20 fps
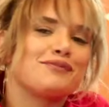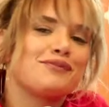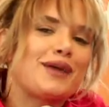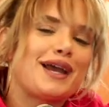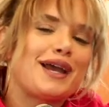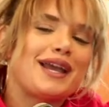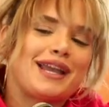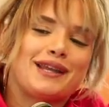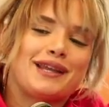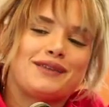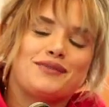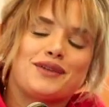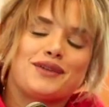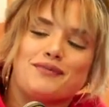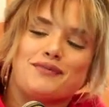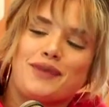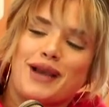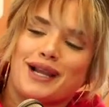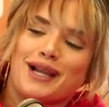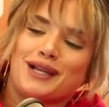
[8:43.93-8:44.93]
handed me a
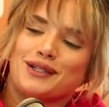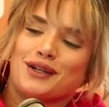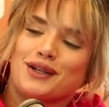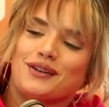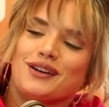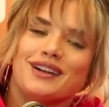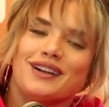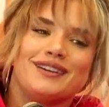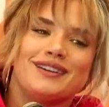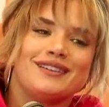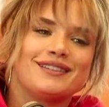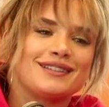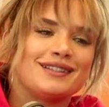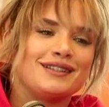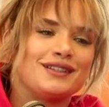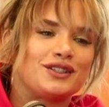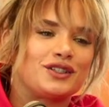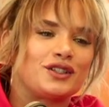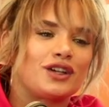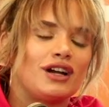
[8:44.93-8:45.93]
pack of Dorals in the
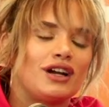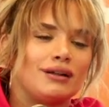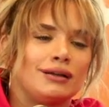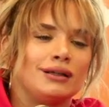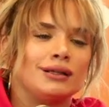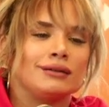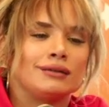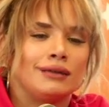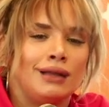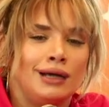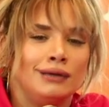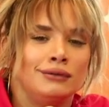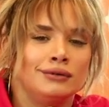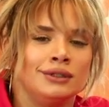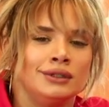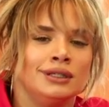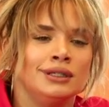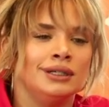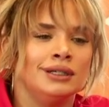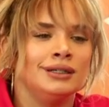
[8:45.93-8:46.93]
truck. you light
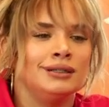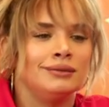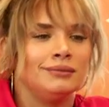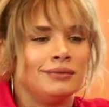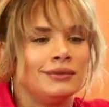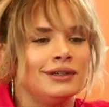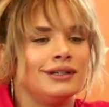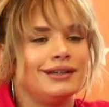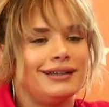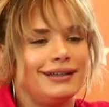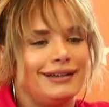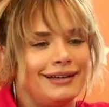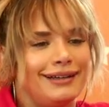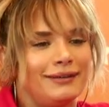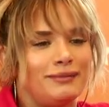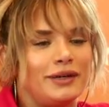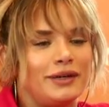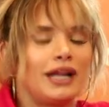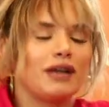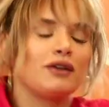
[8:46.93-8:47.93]
one up. Yeah. And-
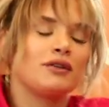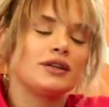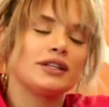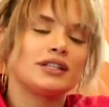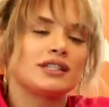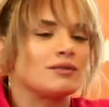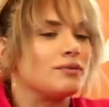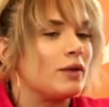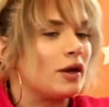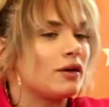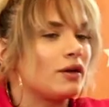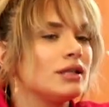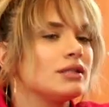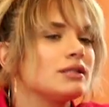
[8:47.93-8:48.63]
but I quit smoking